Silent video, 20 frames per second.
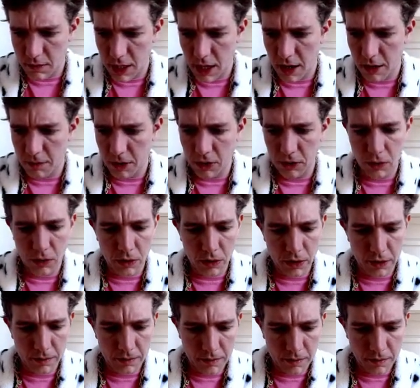Terry
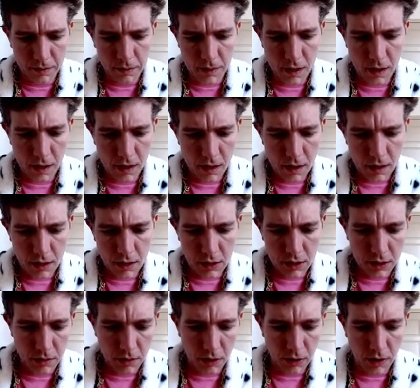McLaurin,
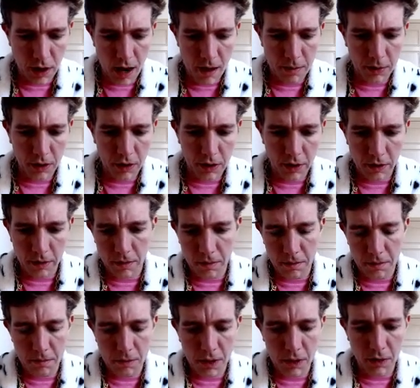Jimmy Garoppolo,
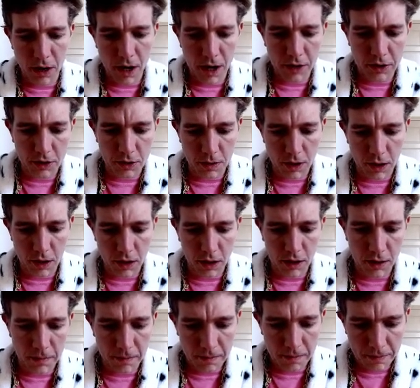Ben
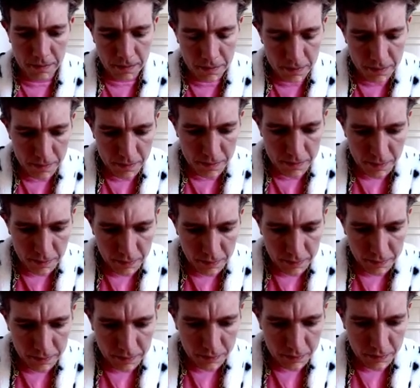Roethlisberger,
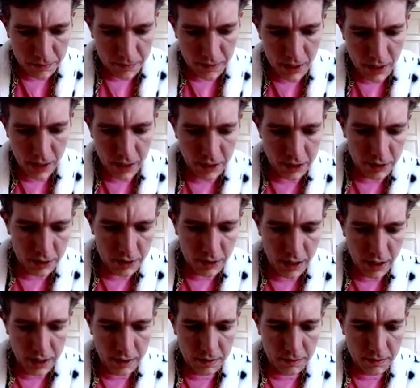Darius
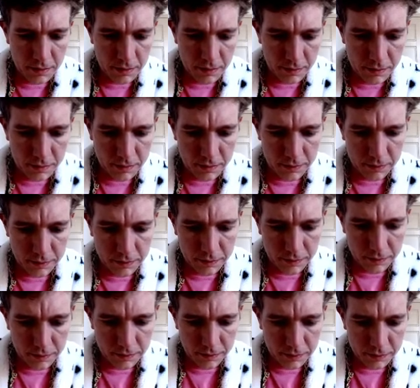Slayton,
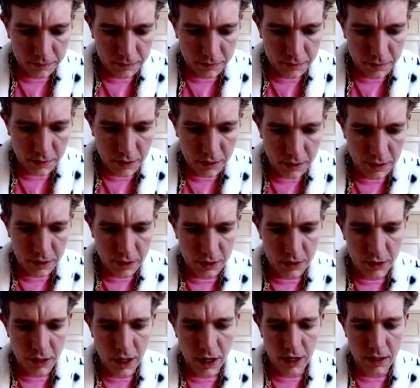
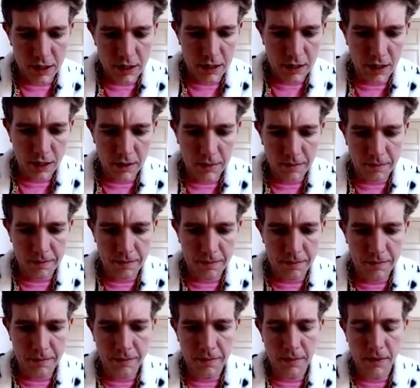Jarrett Stidham,
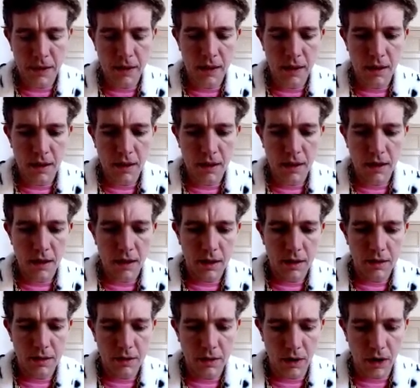
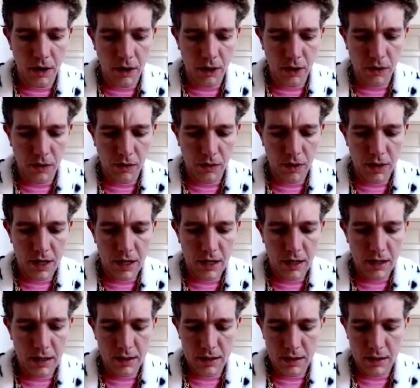into our
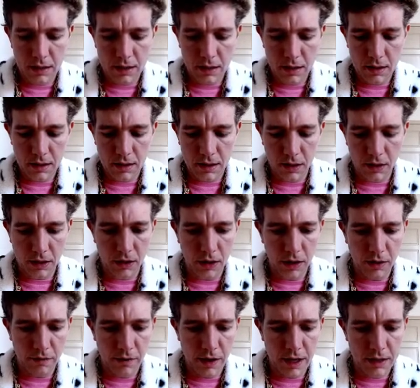greens, our
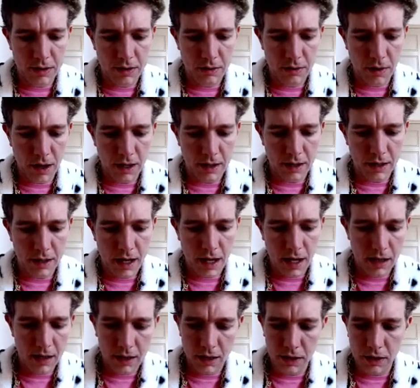green vets, Ryan
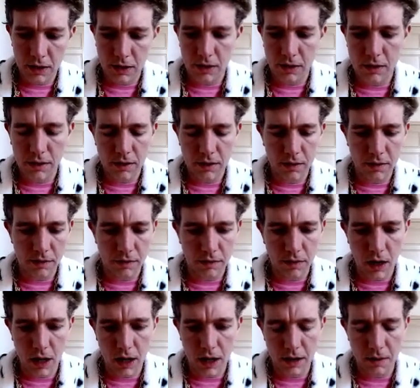Tannehill,
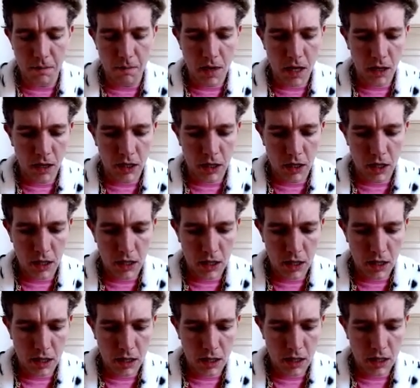Von
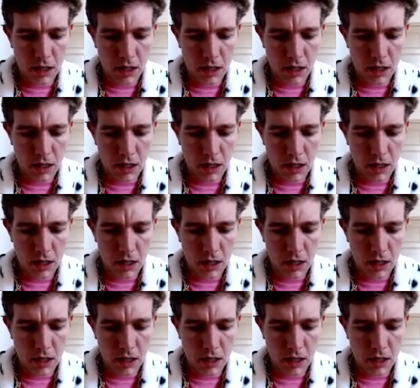Miller,